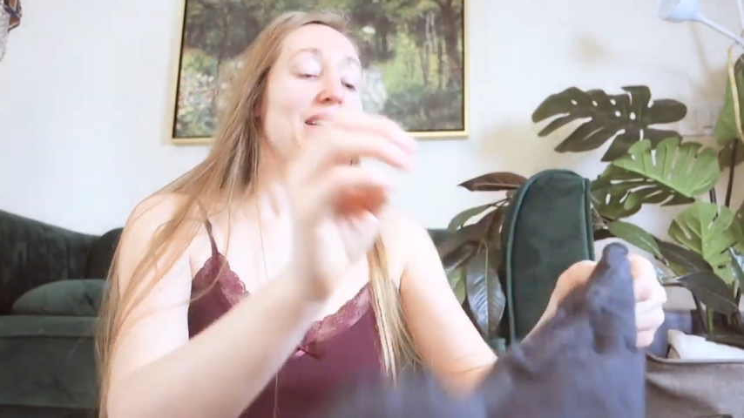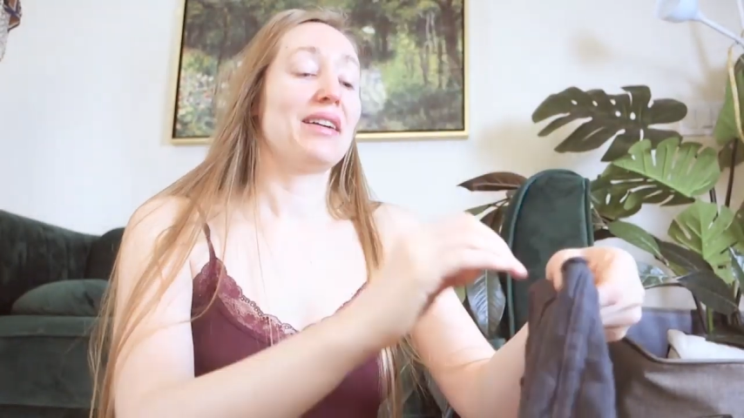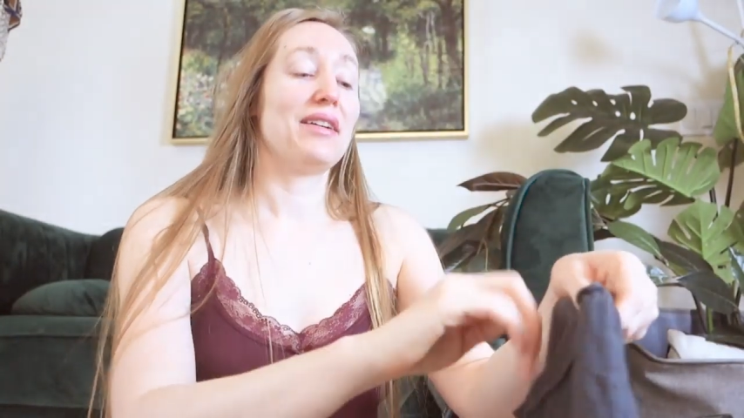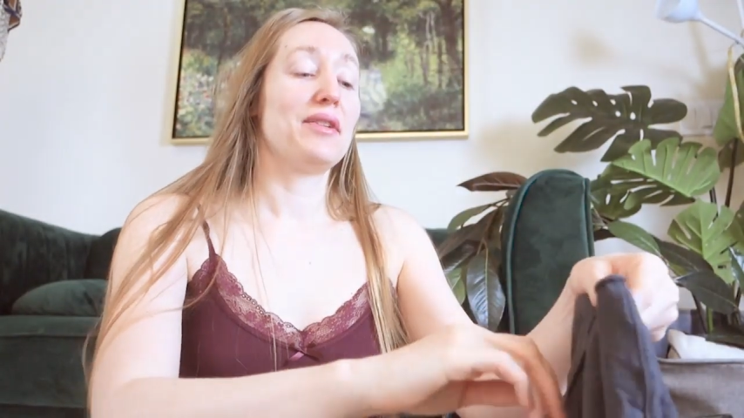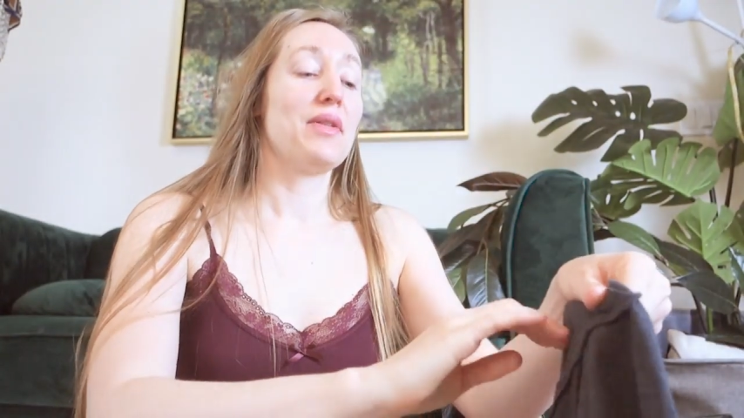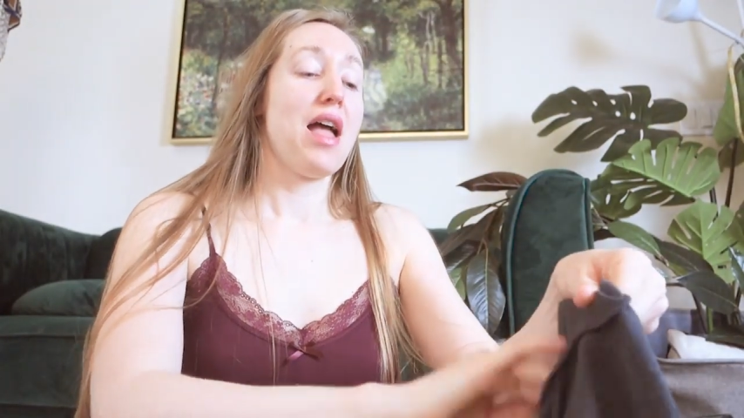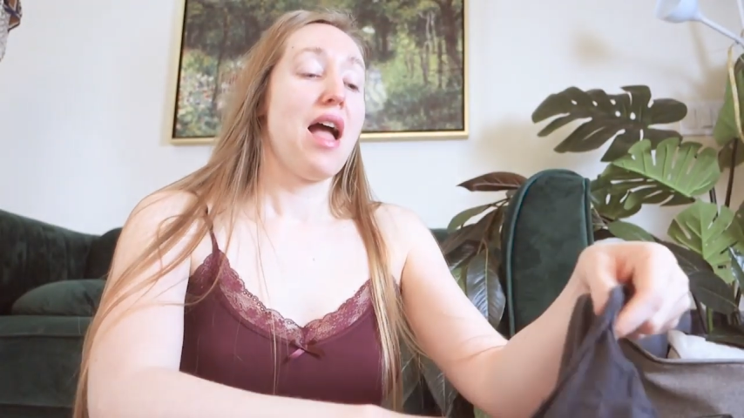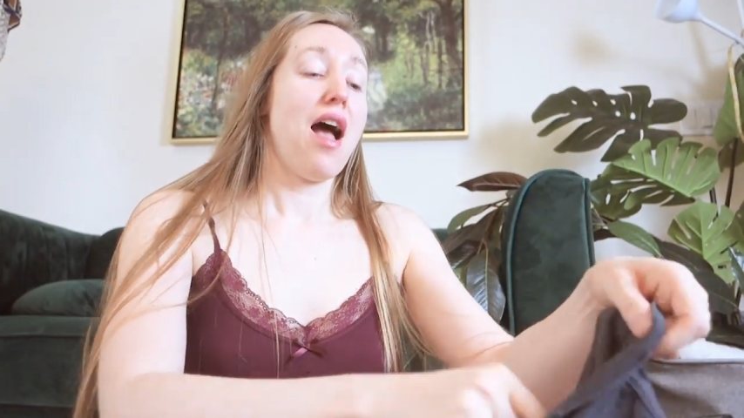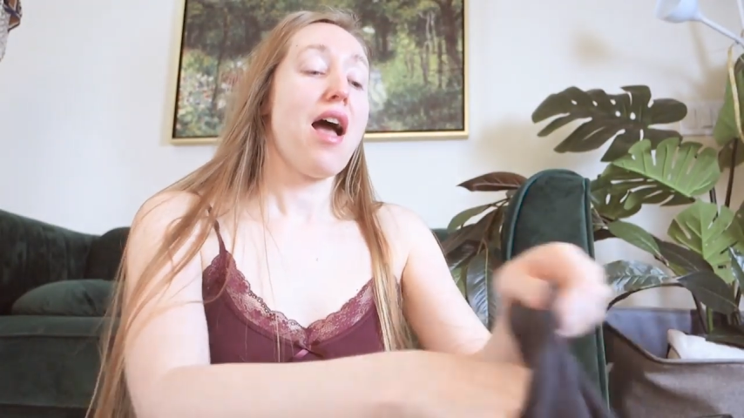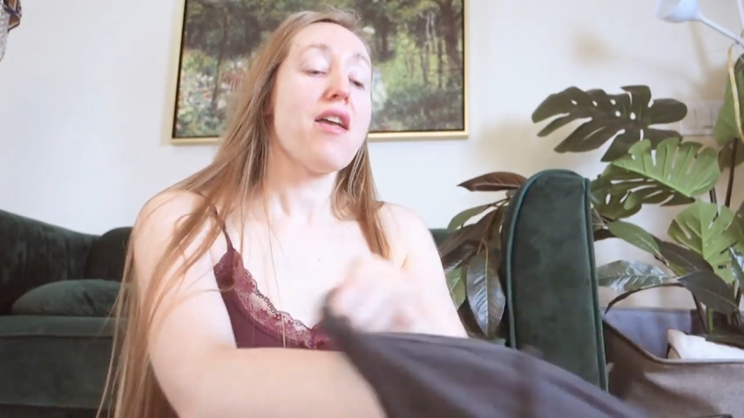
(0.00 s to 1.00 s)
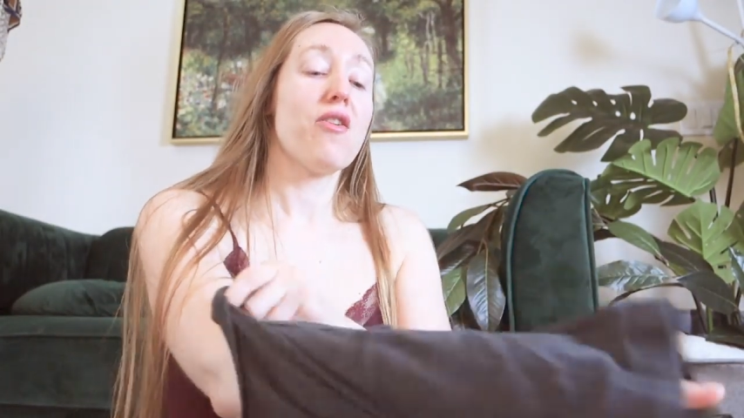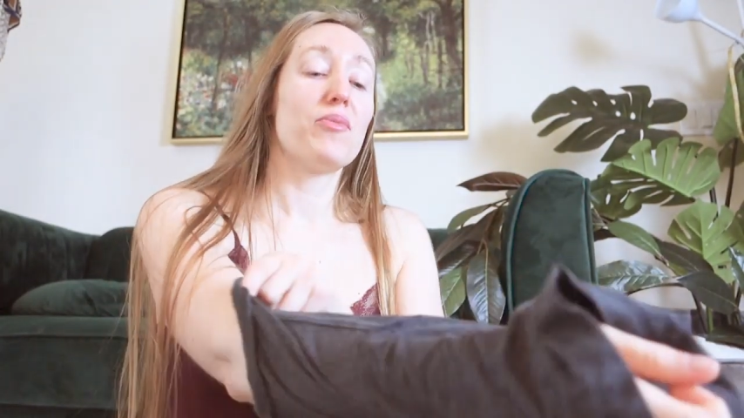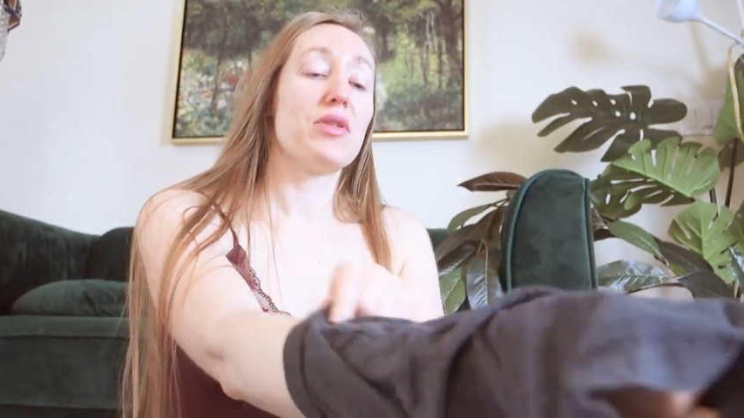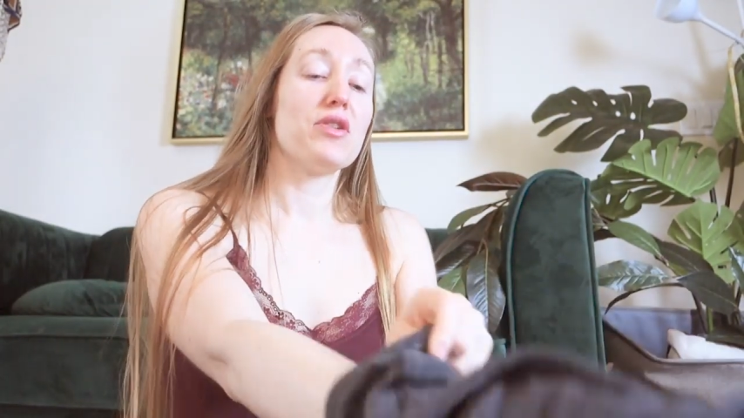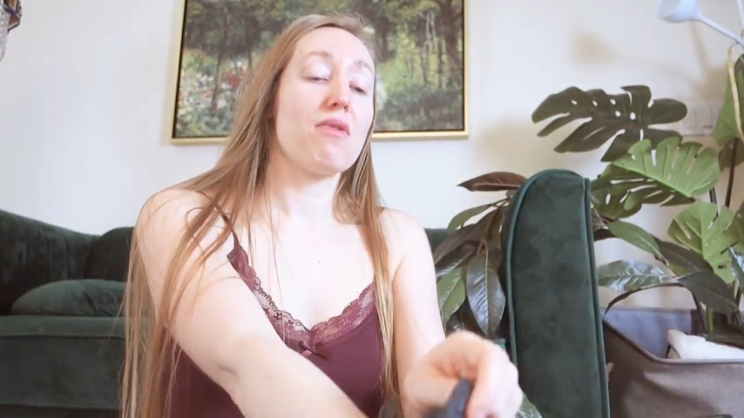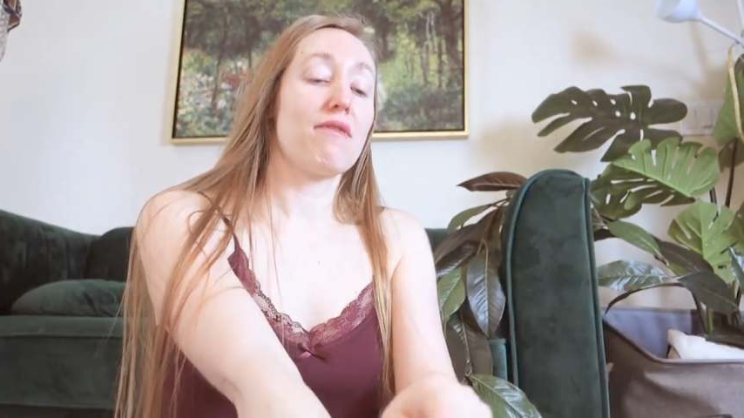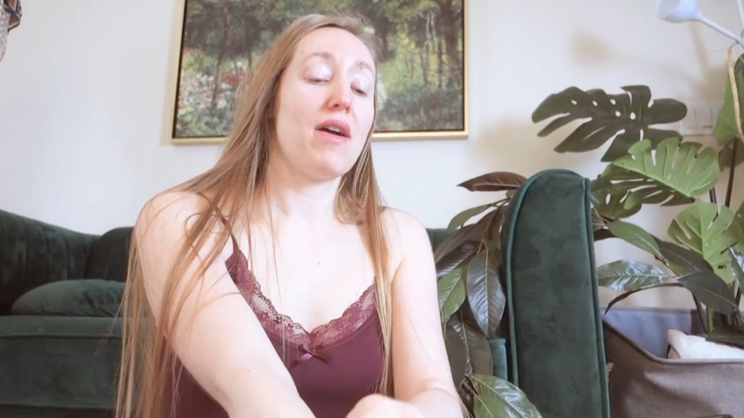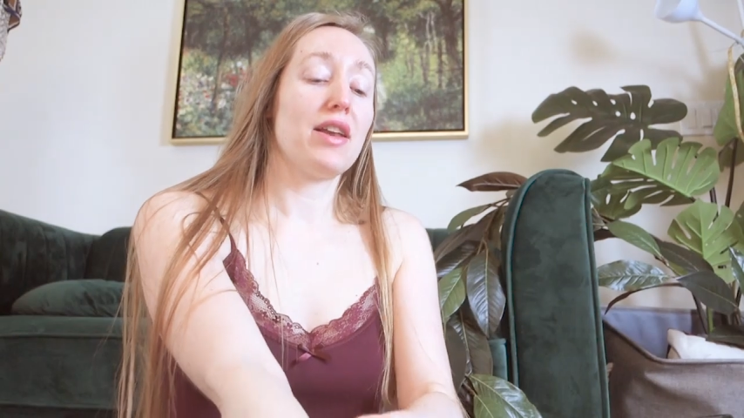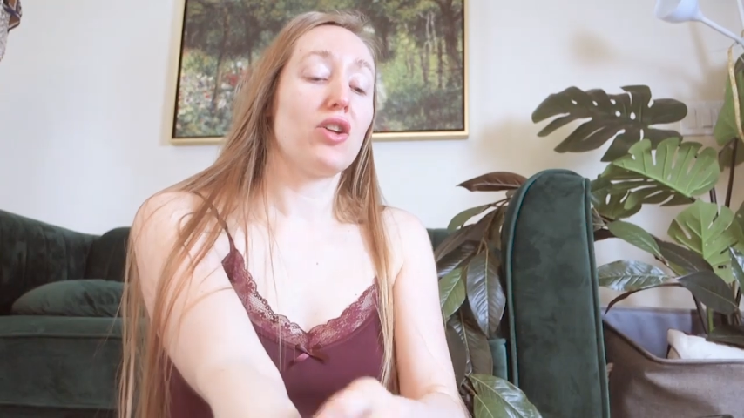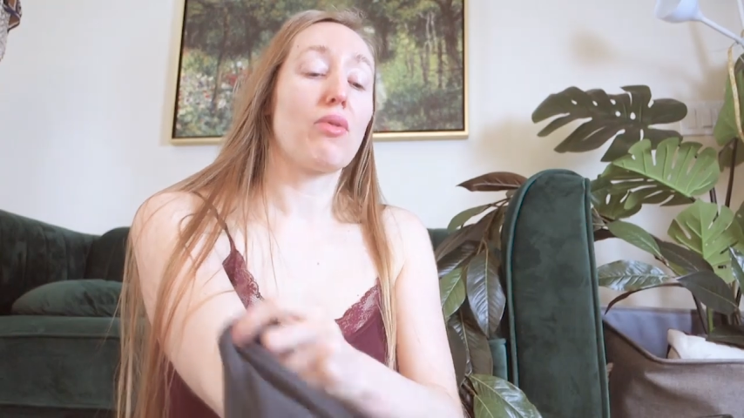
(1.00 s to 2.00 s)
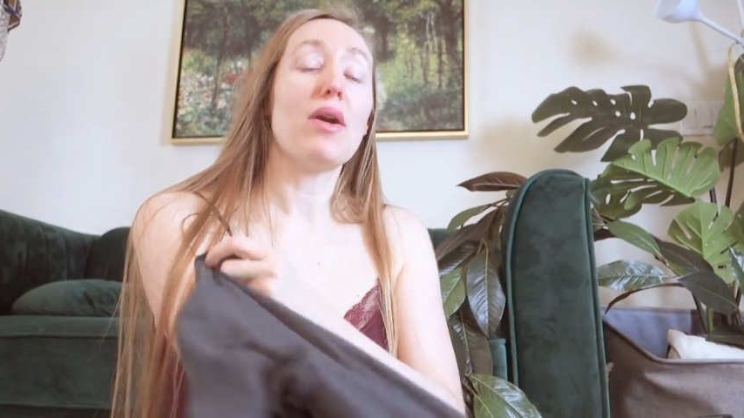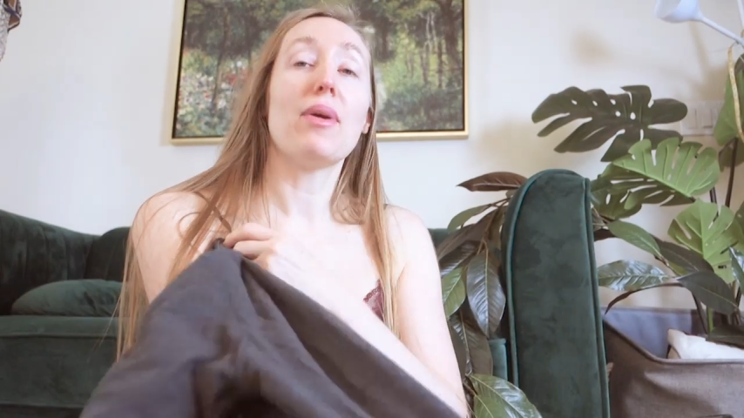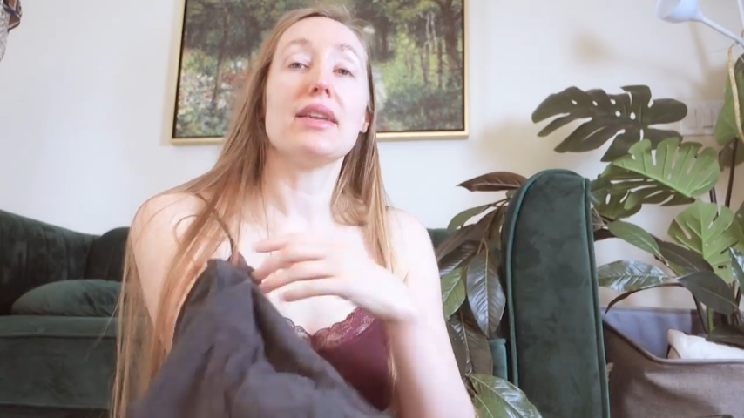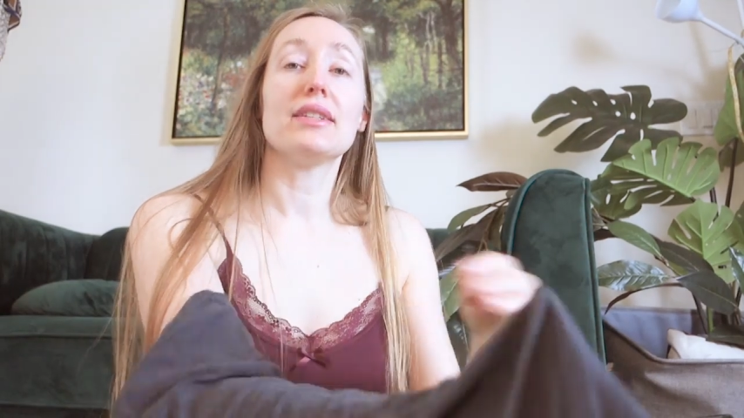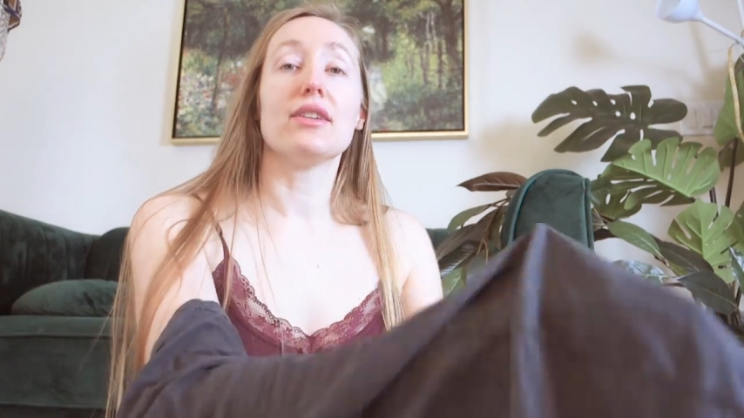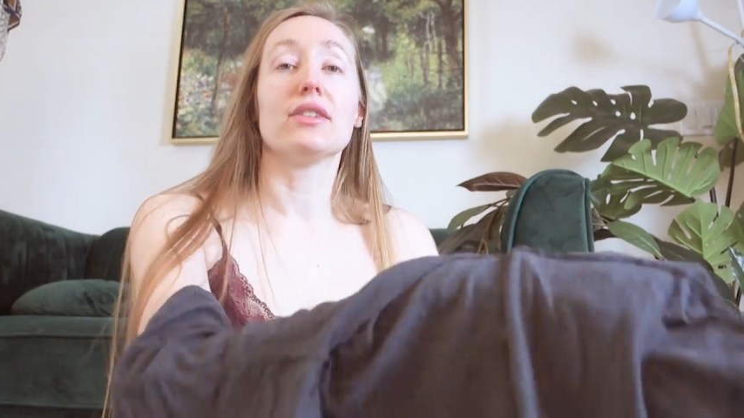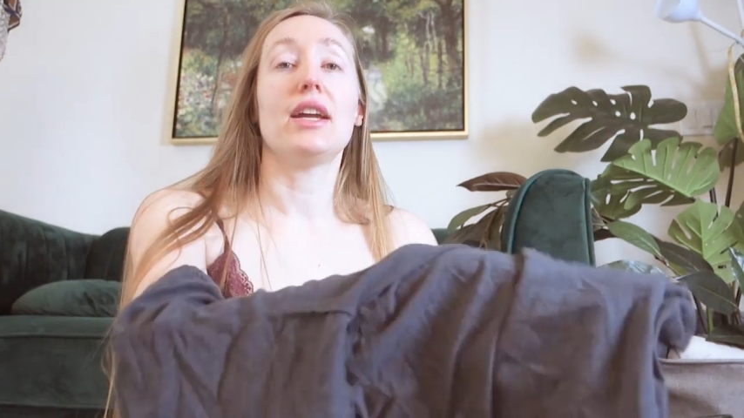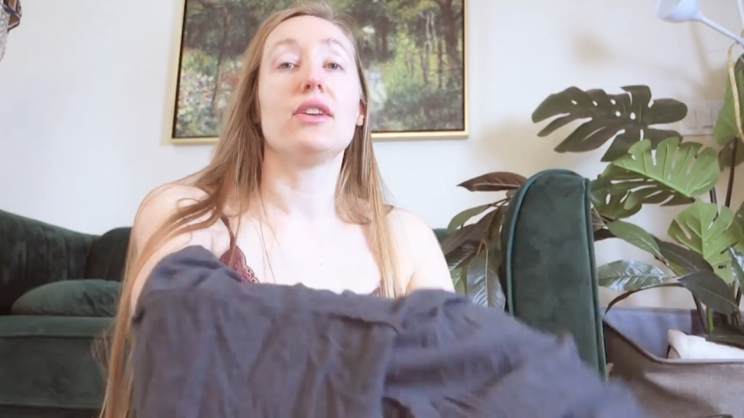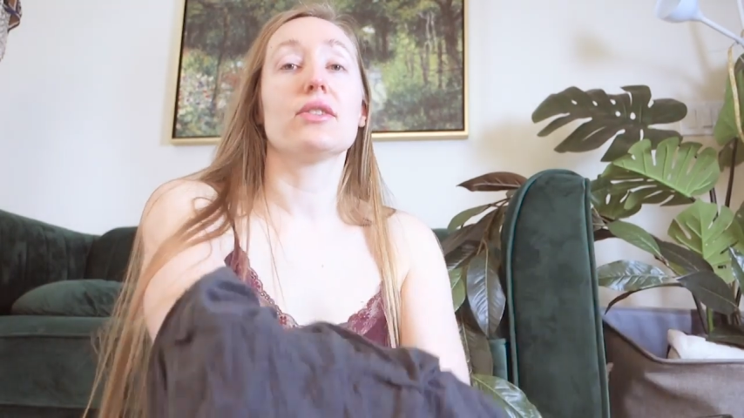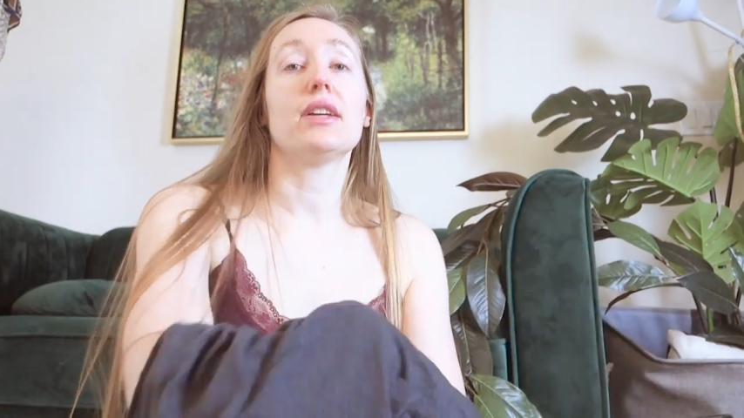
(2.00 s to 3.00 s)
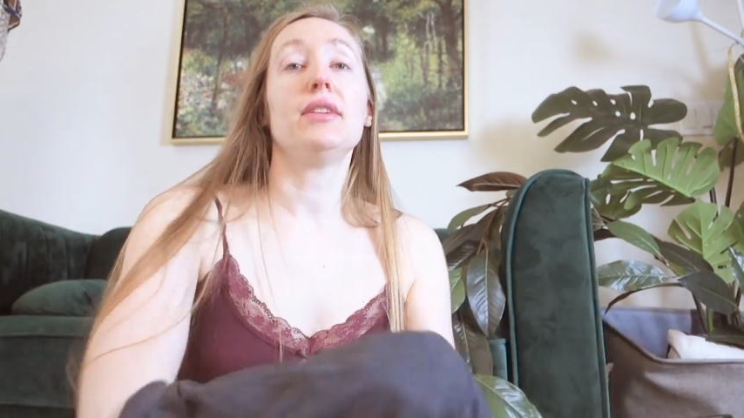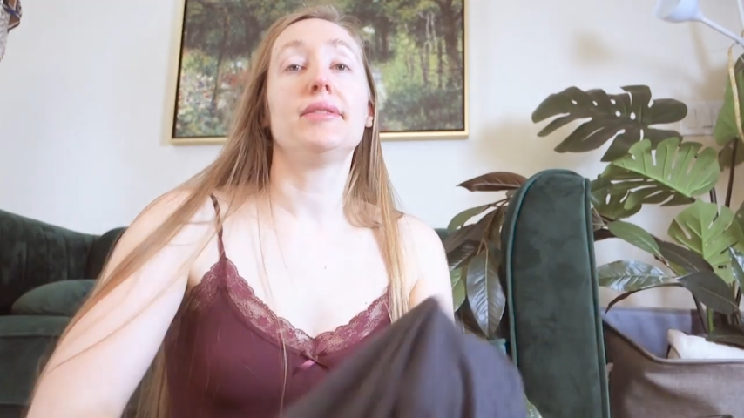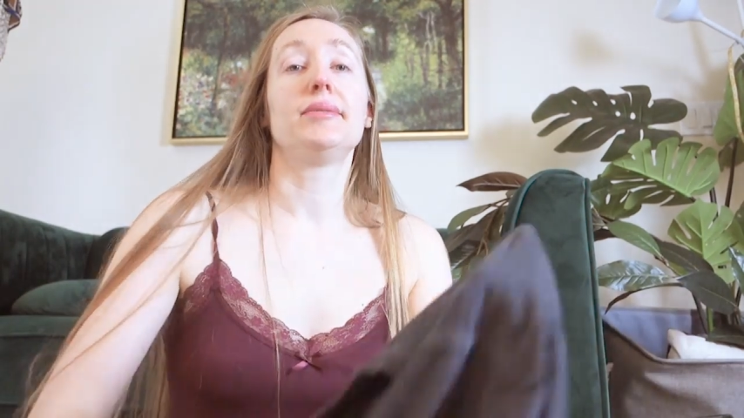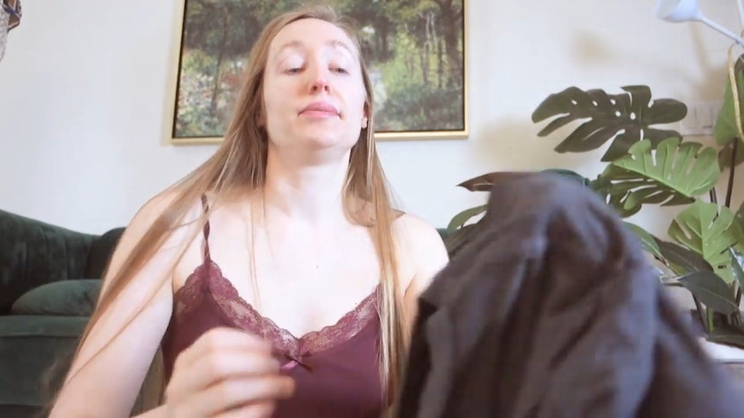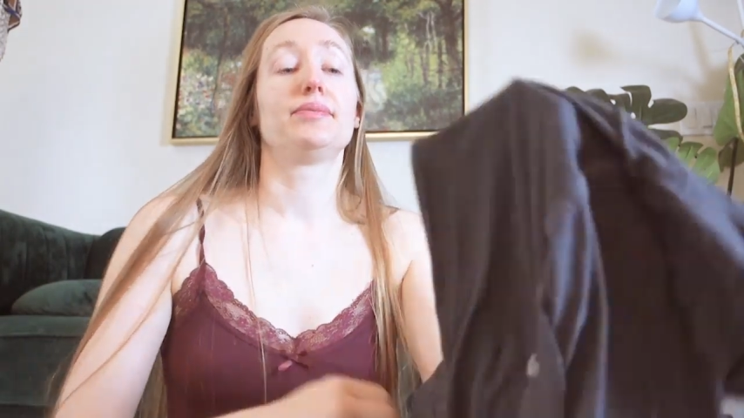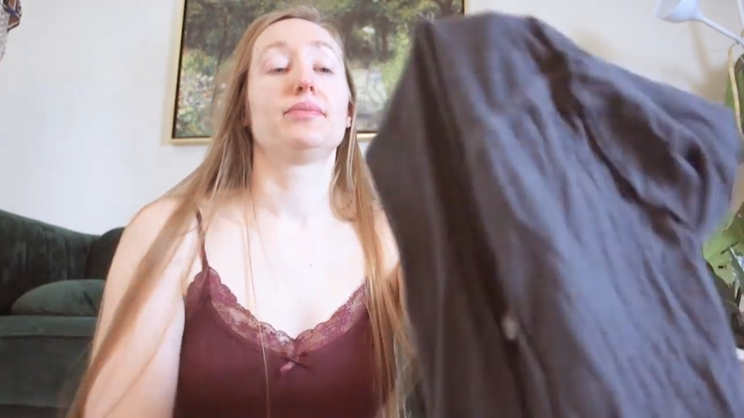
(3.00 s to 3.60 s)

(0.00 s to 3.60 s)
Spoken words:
Oh, I hope that you are finding great ways to entertain yourself.